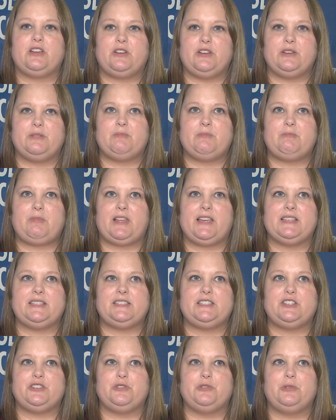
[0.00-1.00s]
a good
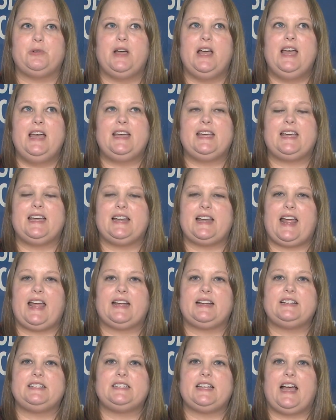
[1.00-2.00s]
place to
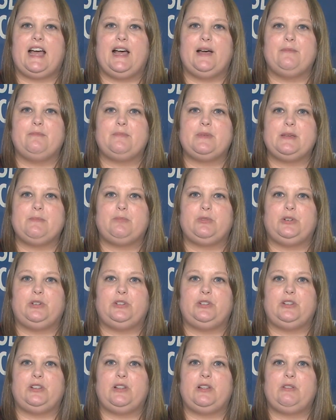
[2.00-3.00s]
connect um,
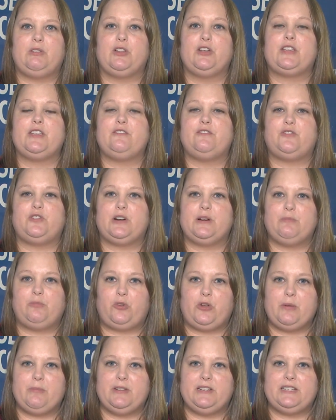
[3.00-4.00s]
people looking for
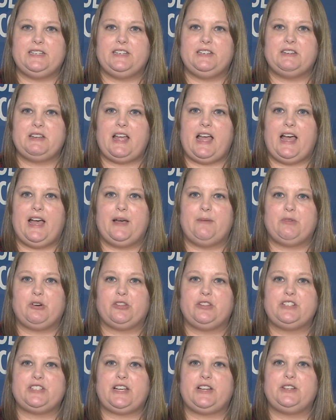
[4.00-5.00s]
employment in um,
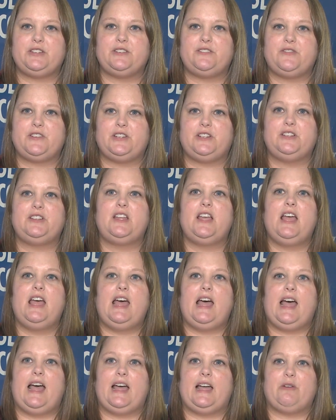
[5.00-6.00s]
early childhood field
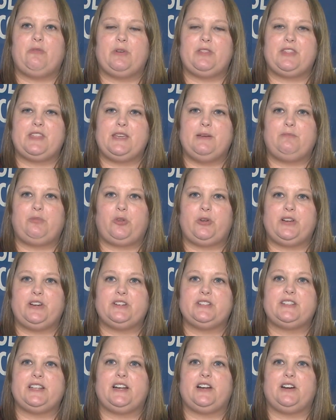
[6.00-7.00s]
uh, with the
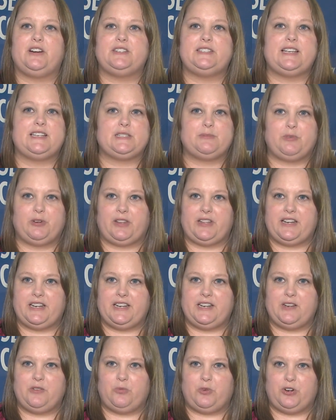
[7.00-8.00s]
employers that are desperately
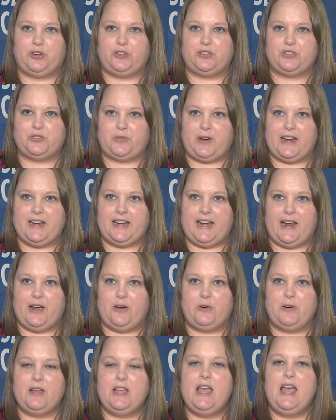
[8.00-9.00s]
needing workers right
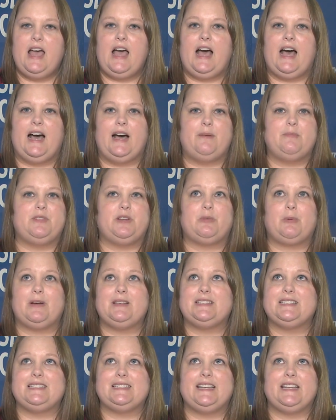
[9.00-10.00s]
now. Um, there
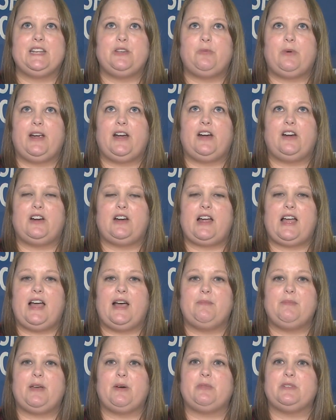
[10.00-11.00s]
wasn't anywhere
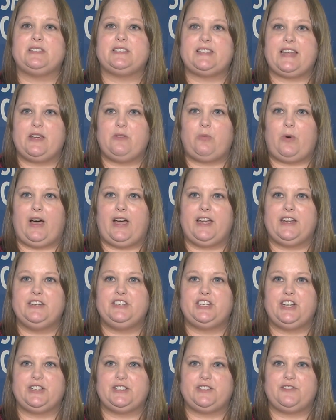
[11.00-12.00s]
um, that was
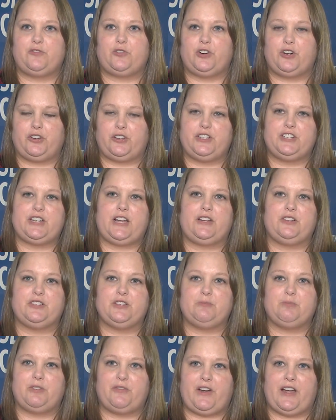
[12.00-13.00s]
statewide just for early
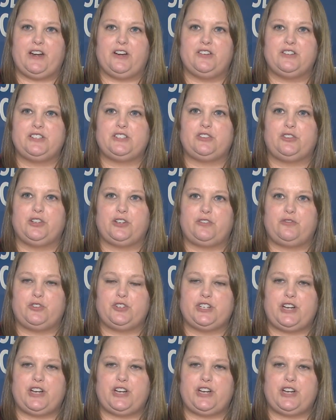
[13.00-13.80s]
childhood providers to look for